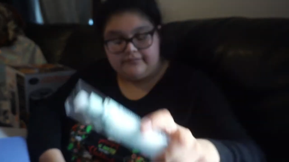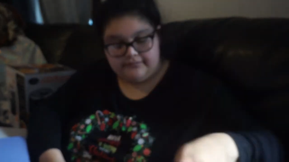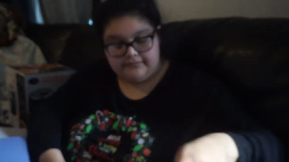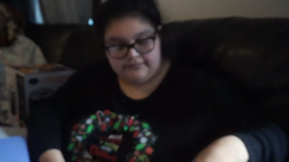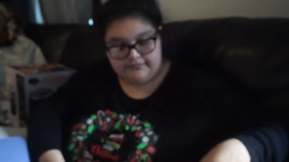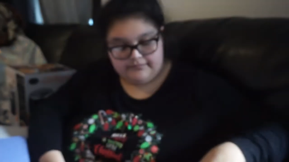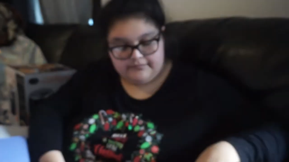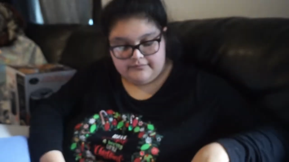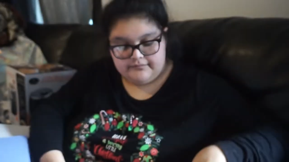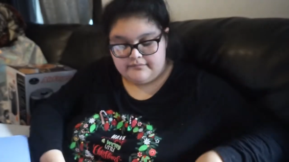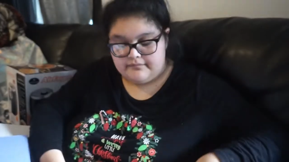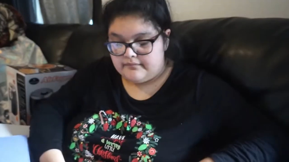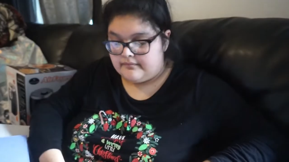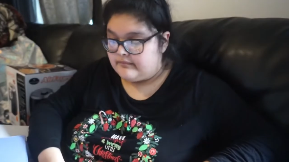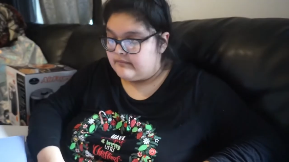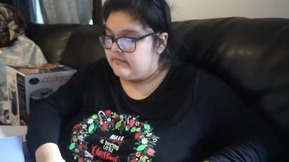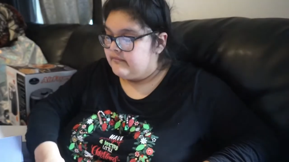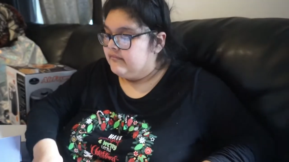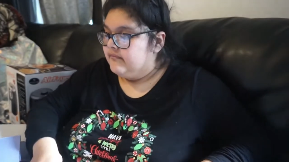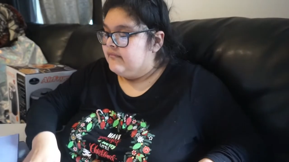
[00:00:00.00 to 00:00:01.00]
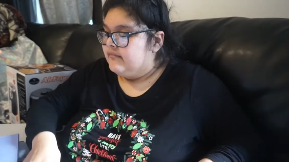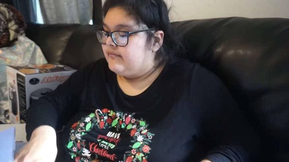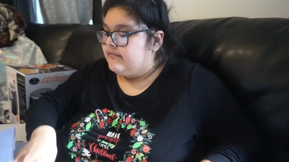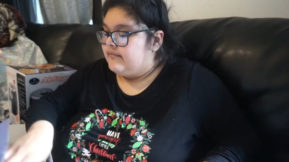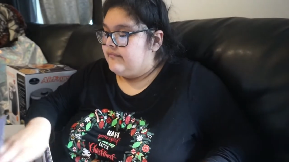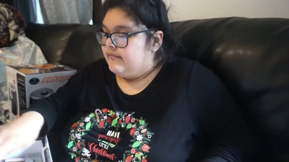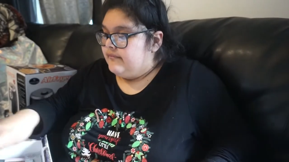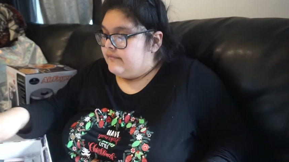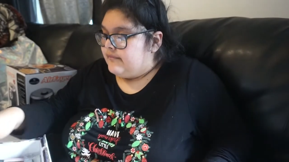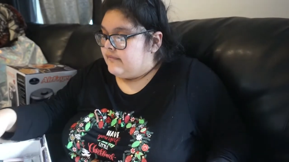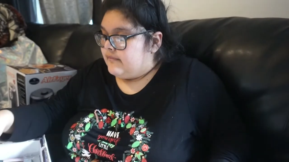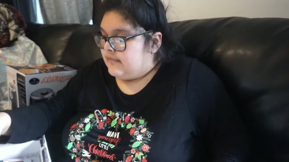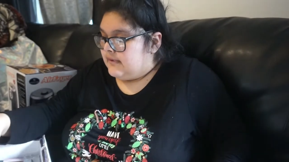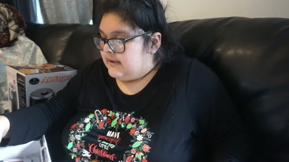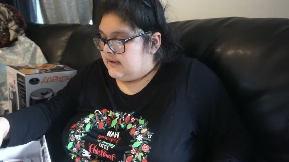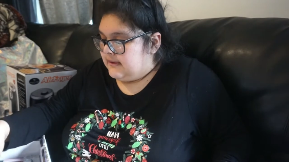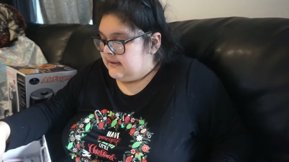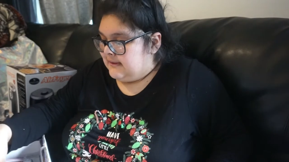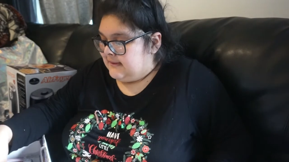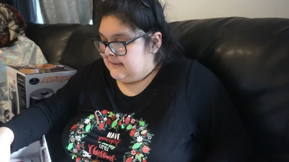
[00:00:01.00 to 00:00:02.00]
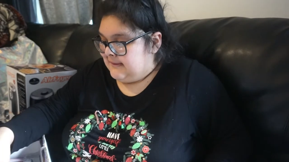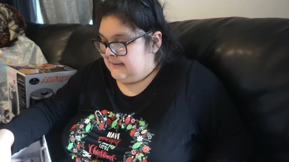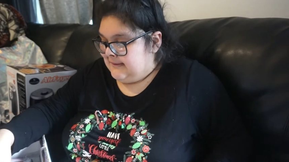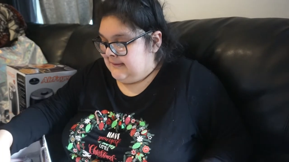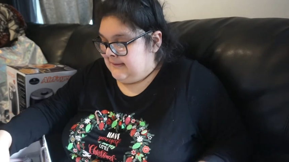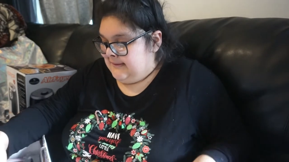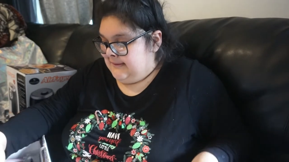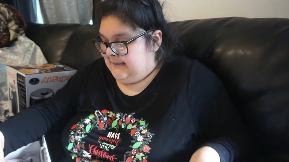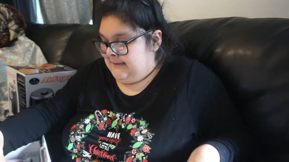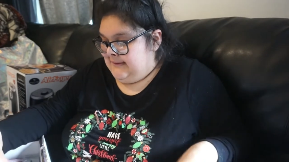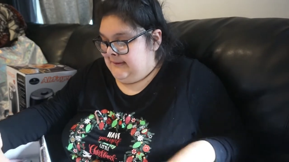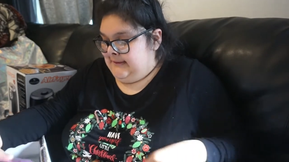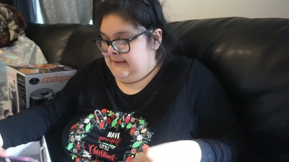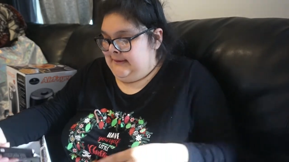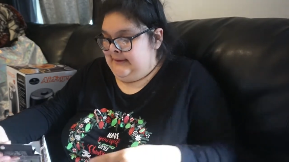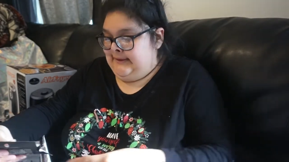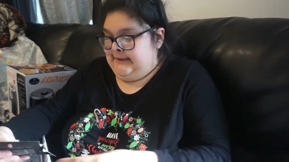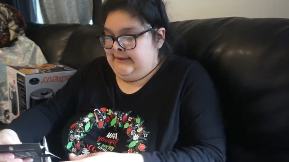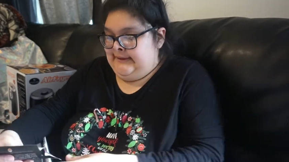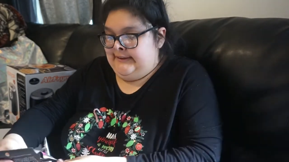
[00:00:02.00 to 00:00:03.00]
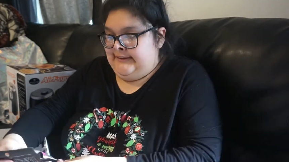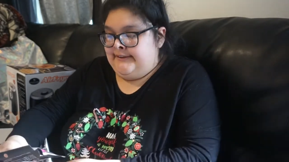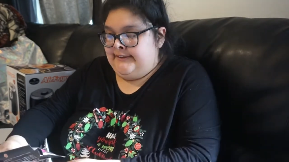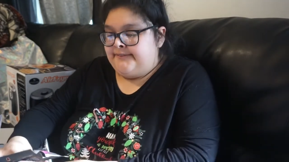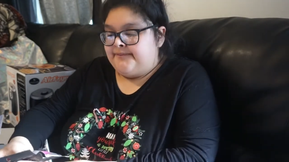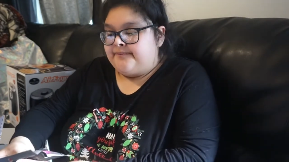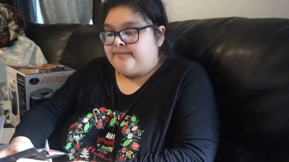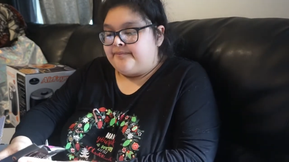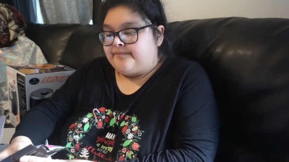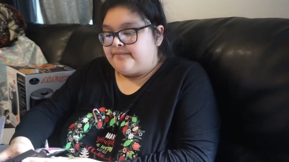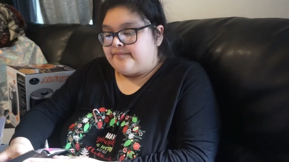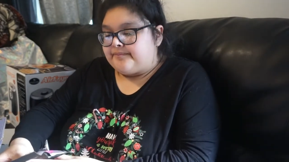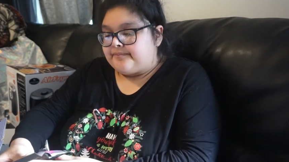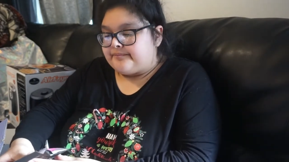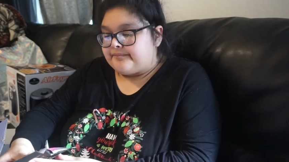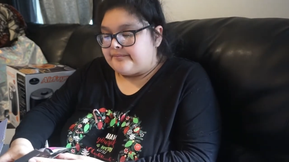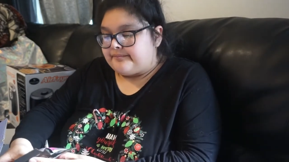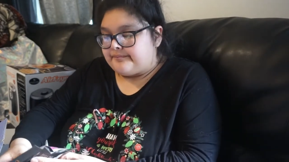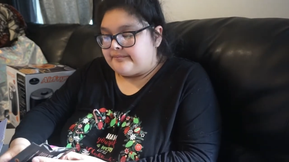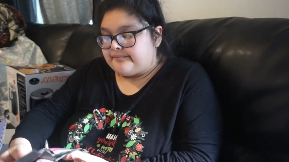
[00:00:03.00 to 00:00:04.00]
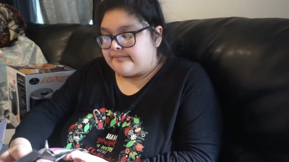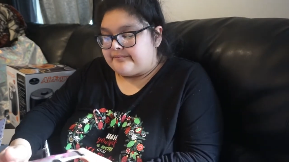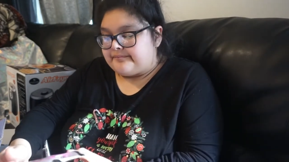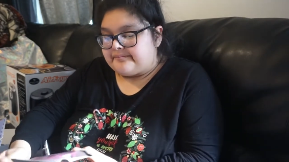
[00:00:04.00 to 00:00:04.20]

[no speech]